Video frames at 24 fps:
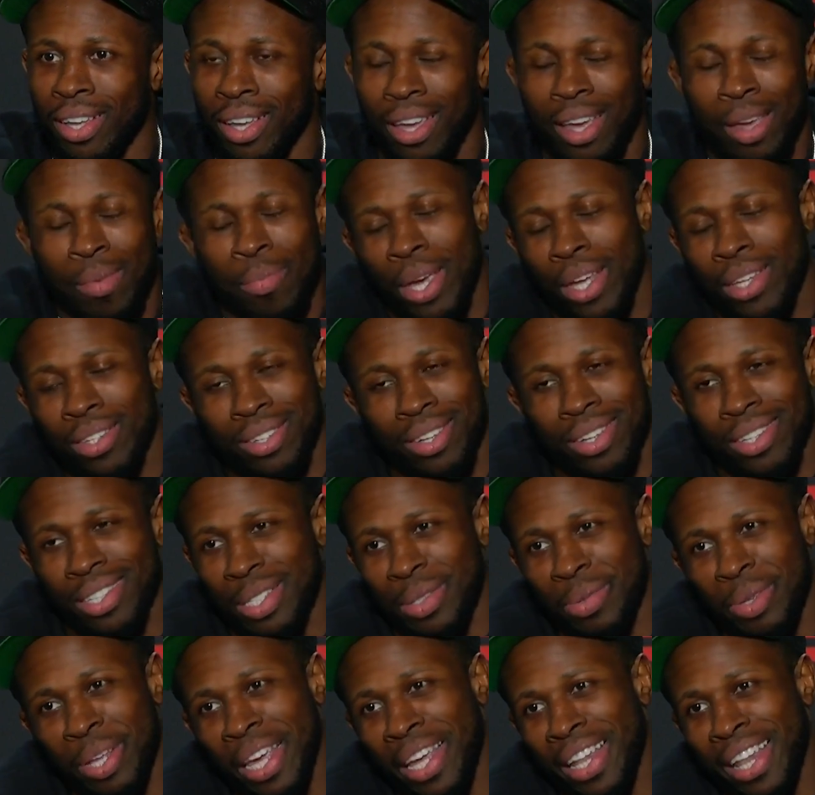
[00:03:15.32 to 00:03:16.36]
It makes sense.
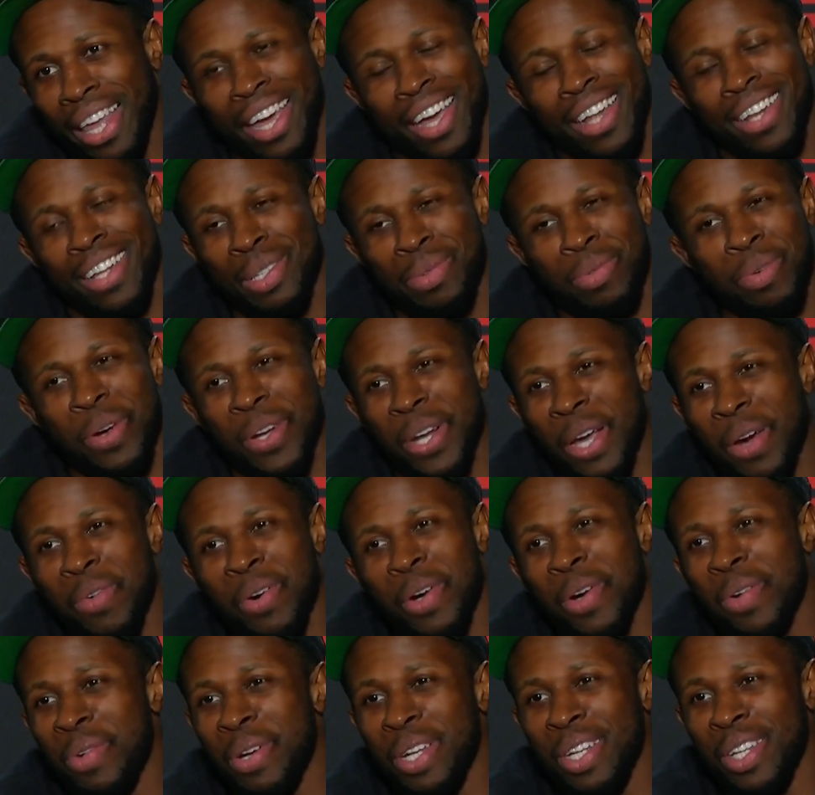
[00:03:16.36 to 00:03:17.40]
Like at this point, like, what
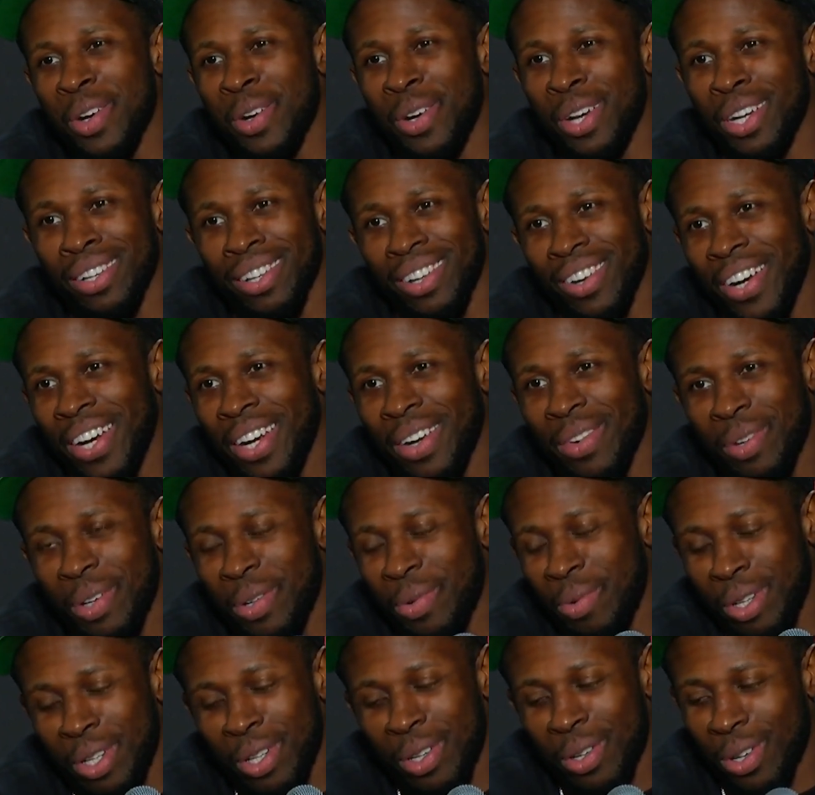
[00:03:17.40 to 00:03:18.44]
are we doing, right? What are
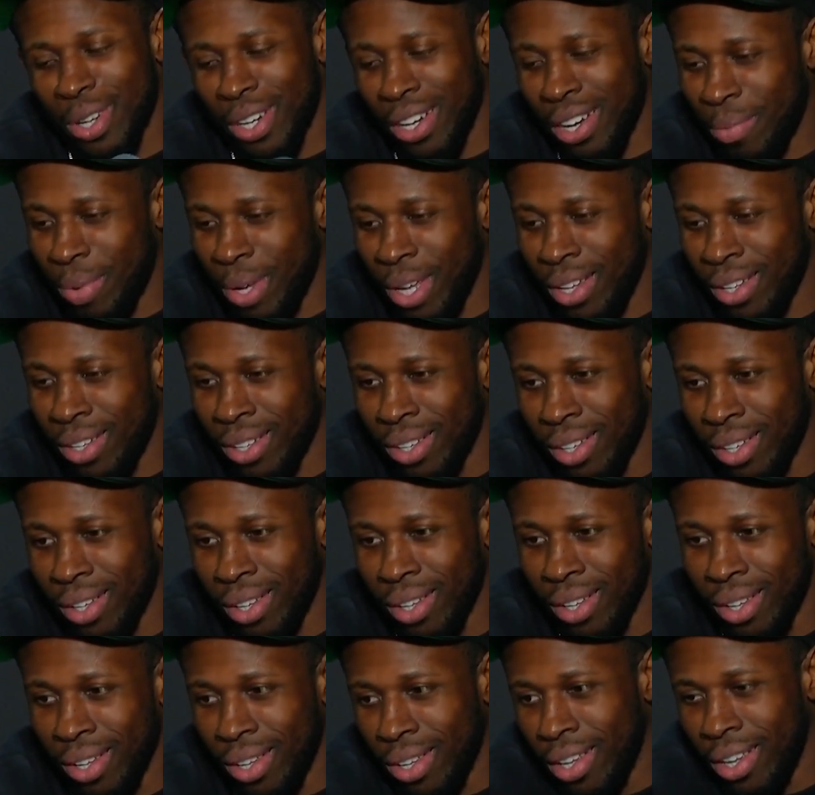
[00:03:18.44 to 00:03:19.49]
we doing? I mean,
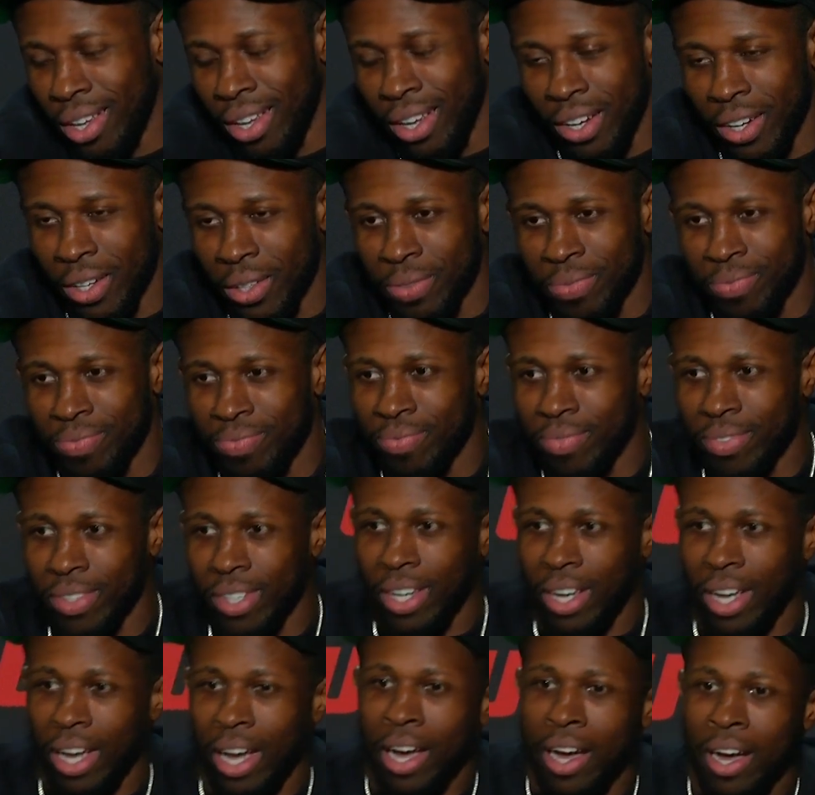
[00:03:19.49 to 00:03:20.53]
you know
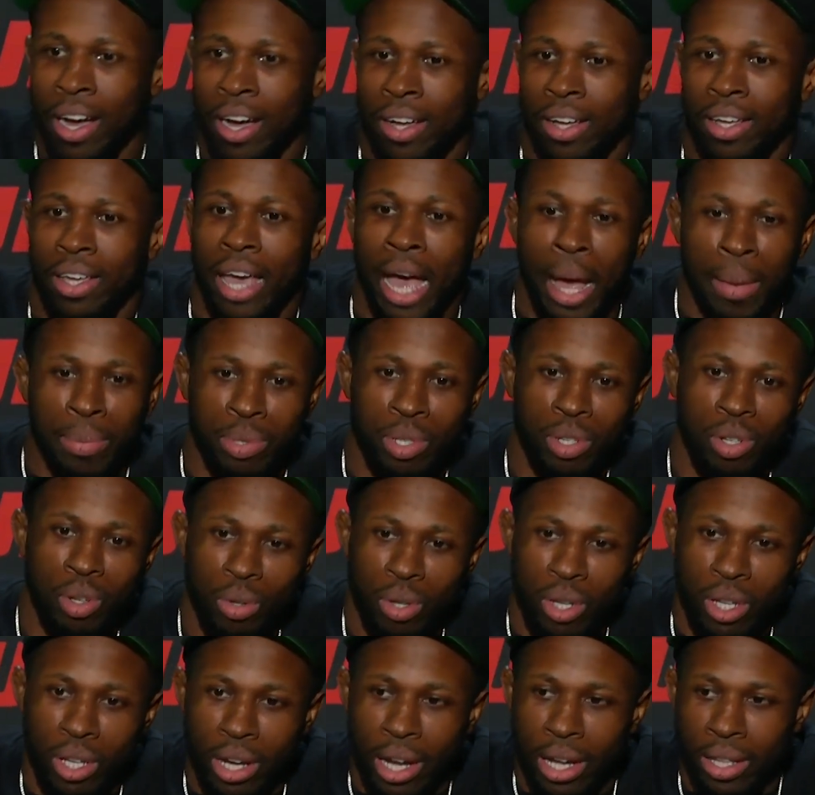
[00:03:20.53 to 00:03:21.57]

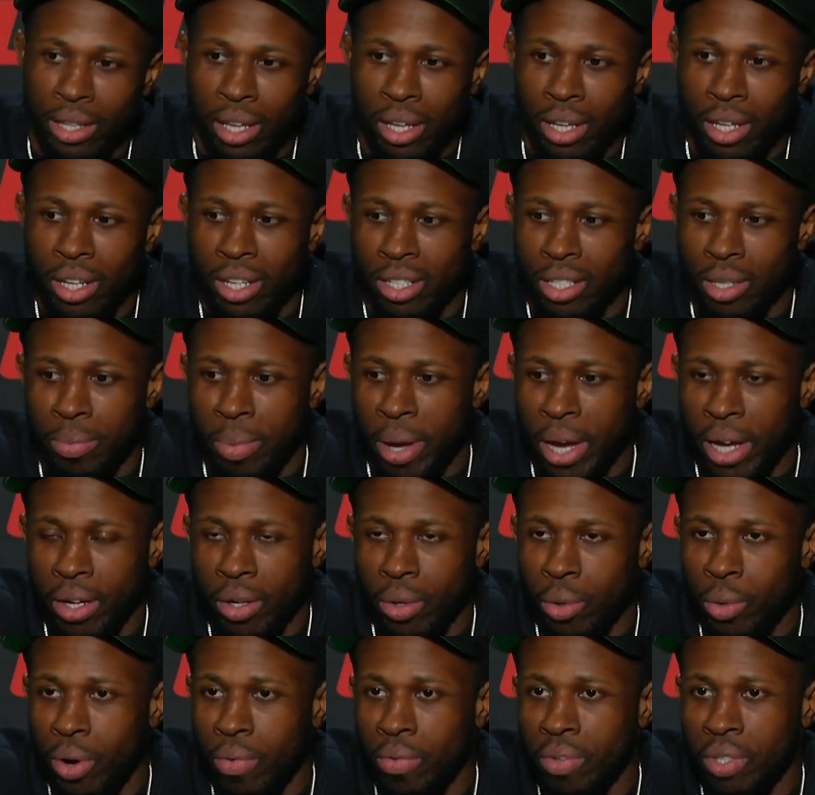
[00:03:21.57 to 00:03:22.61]
absolutely. I think it doesn't matter.
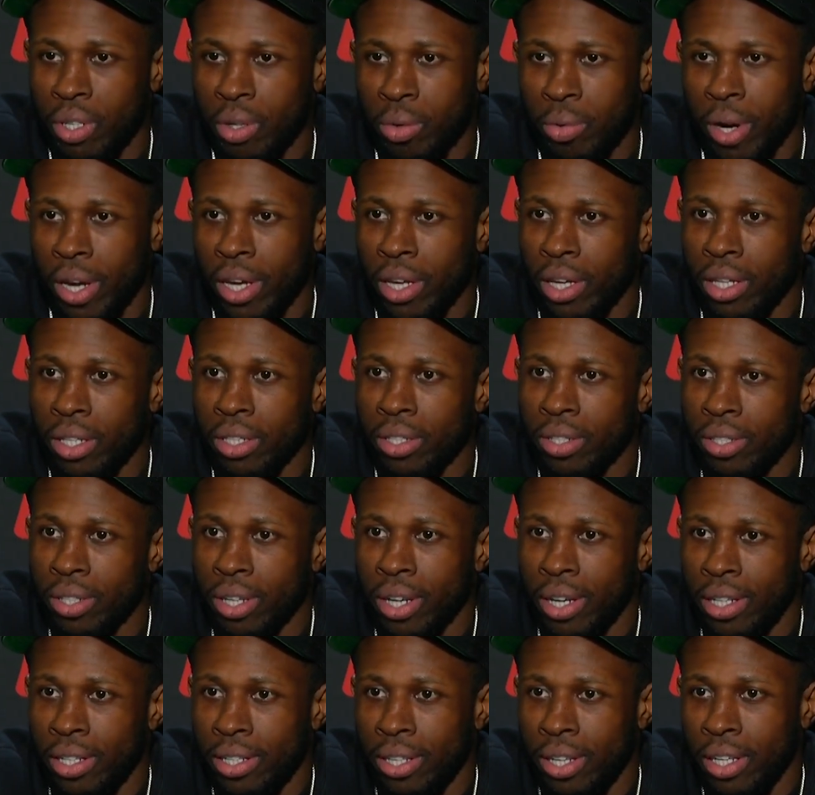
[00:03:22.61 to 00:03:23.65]
Whoever's in the rankings,
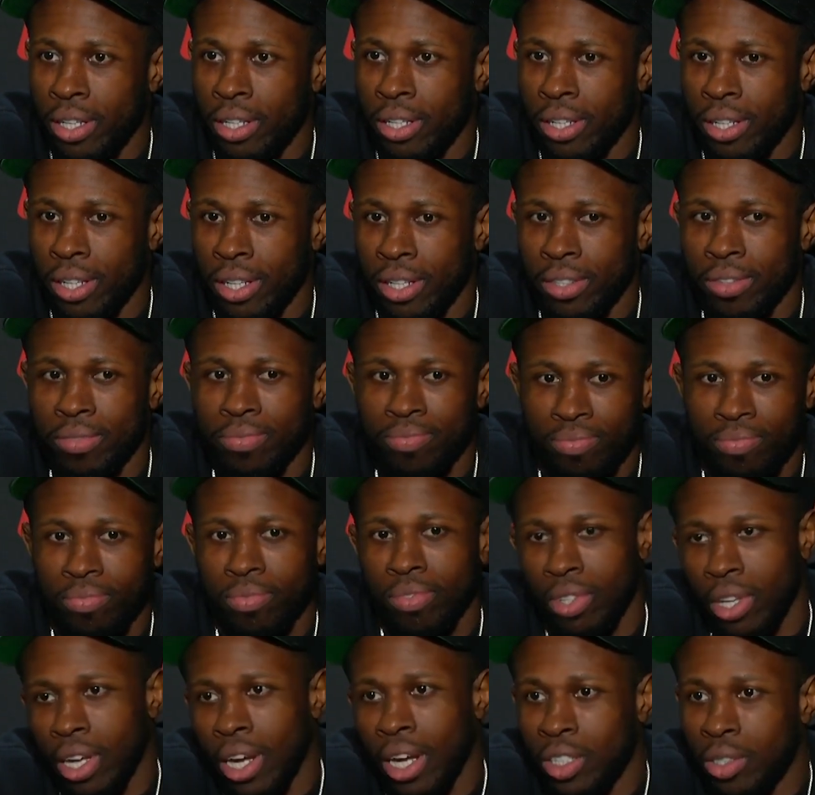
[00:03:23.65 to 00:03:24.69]
I think
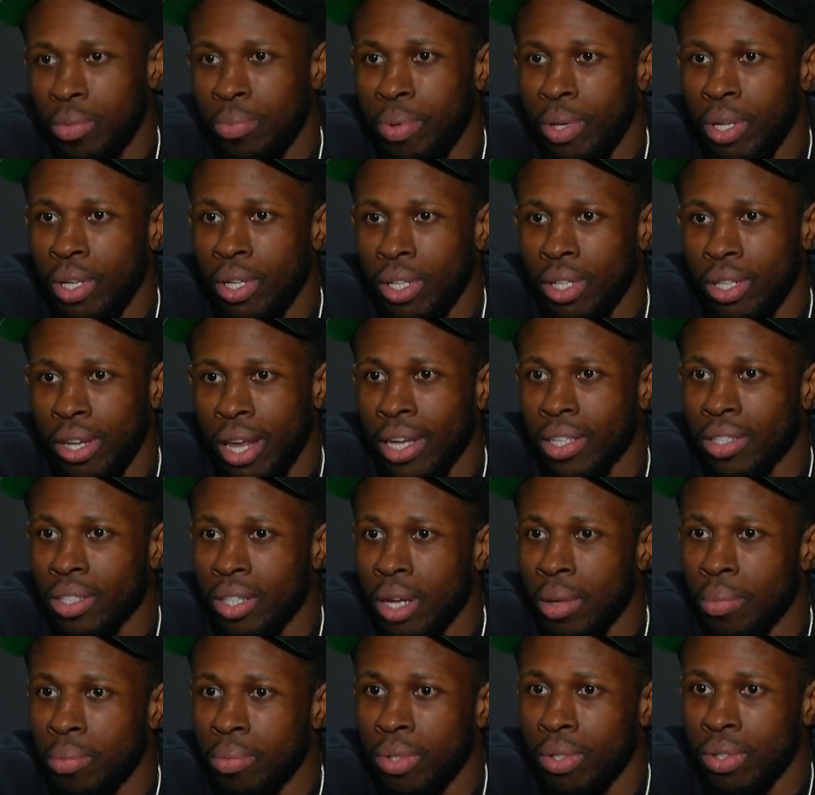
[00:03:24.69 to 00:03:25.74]
I should be next
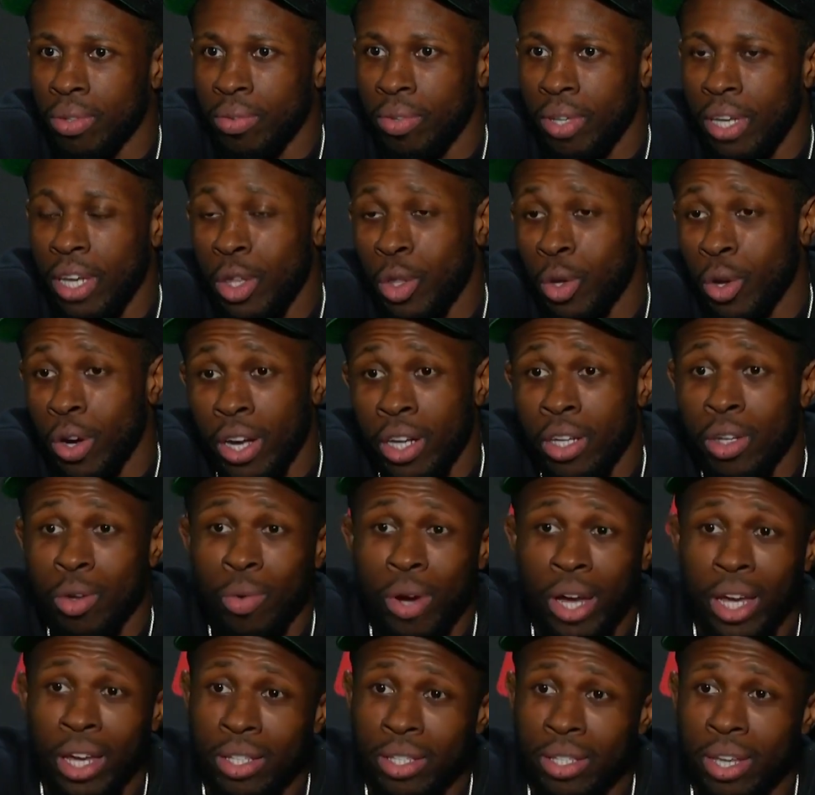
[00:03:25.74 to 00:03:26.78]
up, either in the
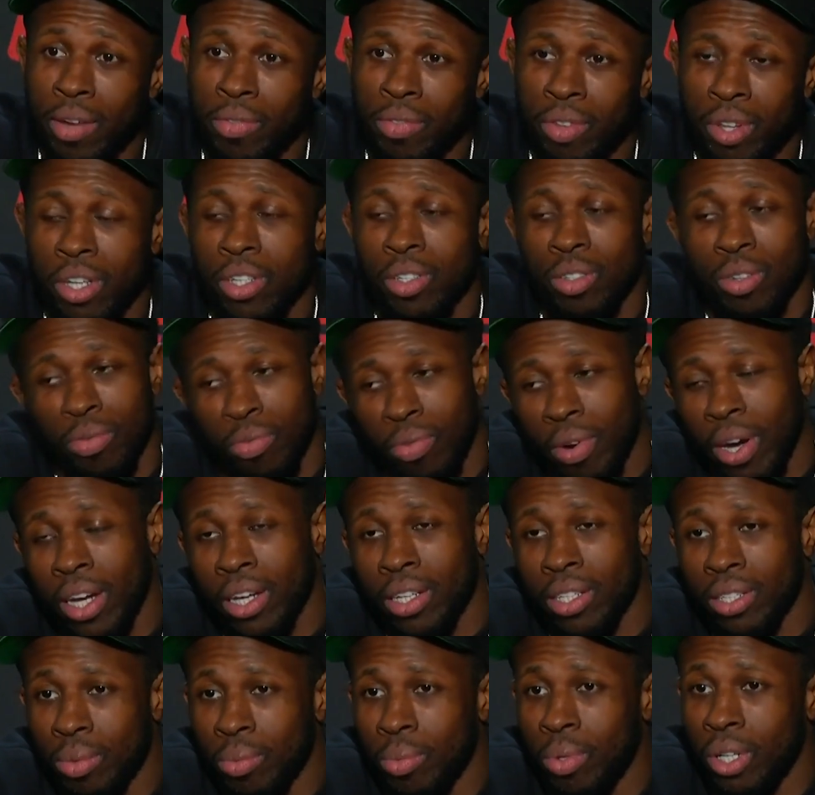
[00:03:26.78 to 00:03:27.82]
rankings after this or fighting
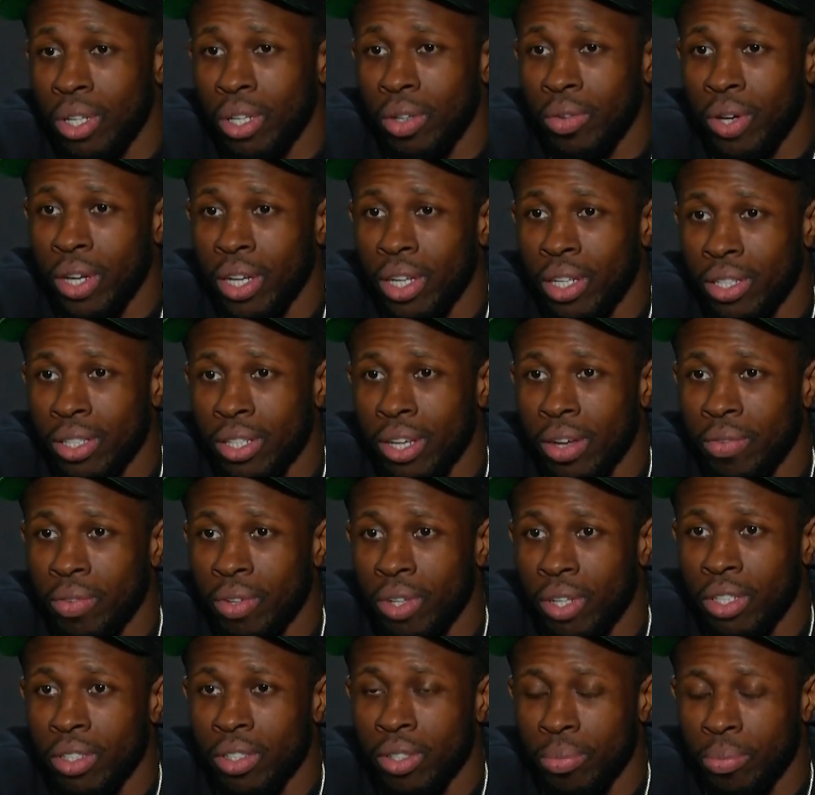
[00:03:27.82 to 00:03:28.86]
someone in the rankings after
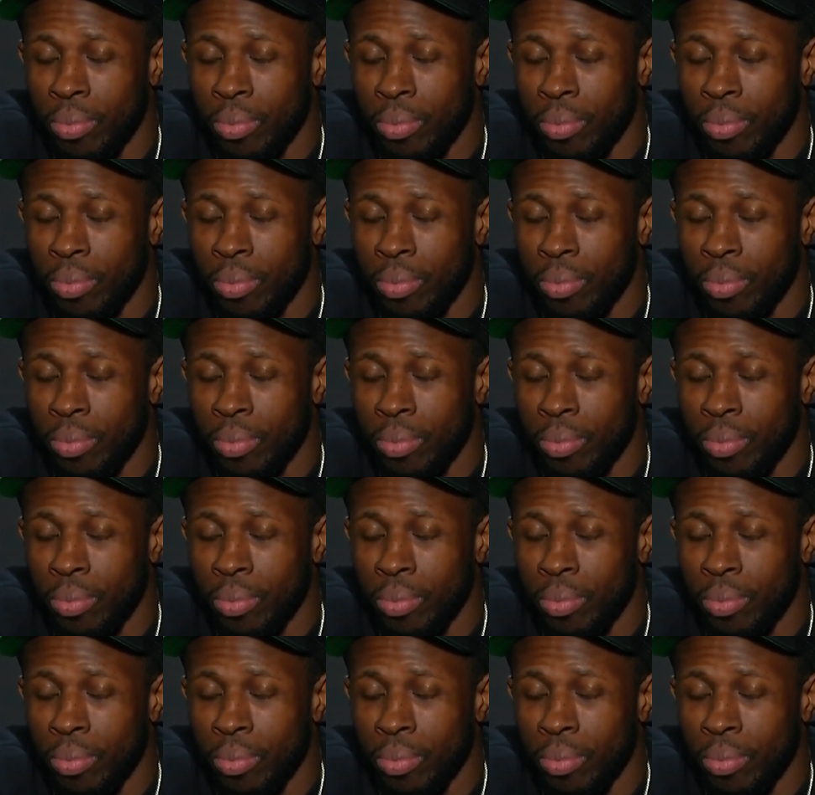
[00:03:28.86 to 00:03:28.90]
this.